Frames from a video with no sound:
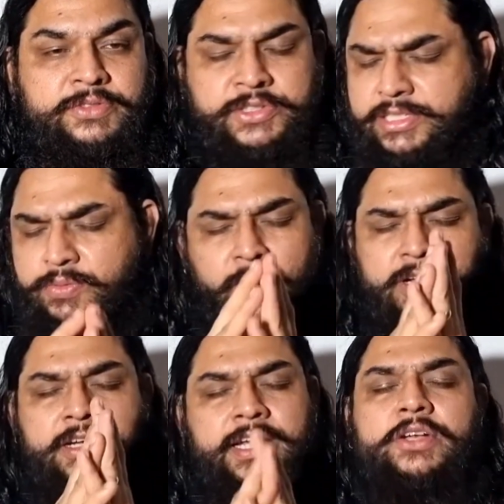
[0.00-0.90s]
You just
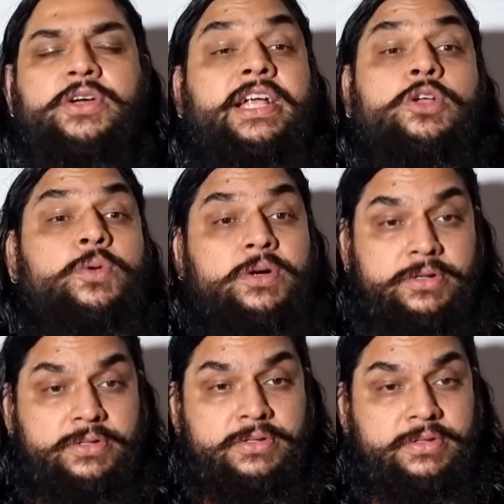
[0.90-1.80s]
want the day to get over.
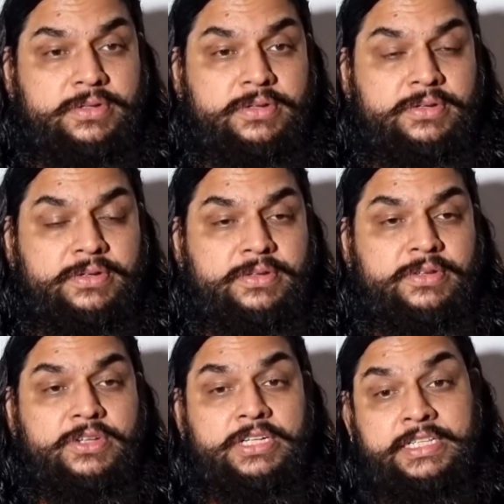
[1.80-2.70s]

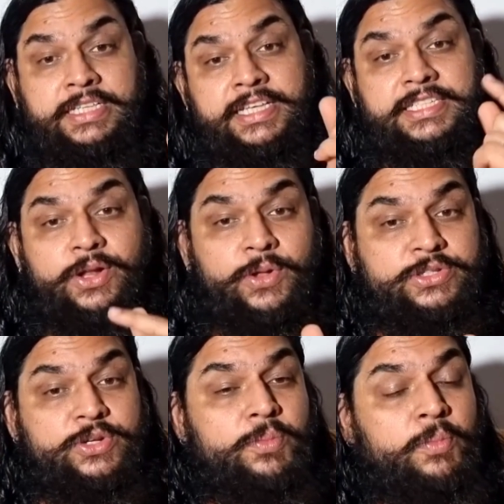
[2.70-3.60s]
These are
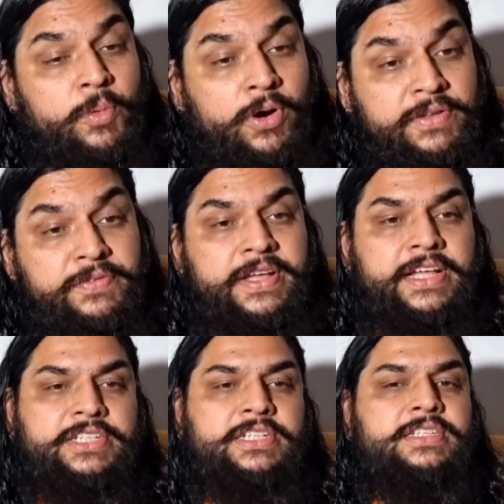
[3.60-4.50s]
also
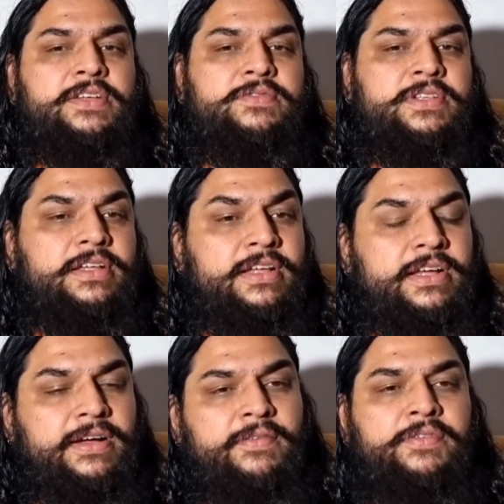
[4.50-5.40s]
modifications of the
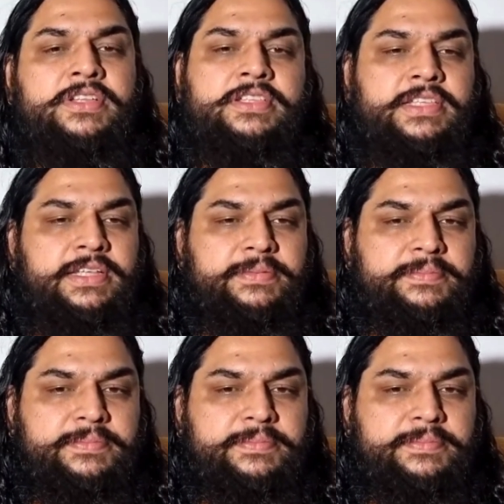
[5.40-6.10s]
vritti.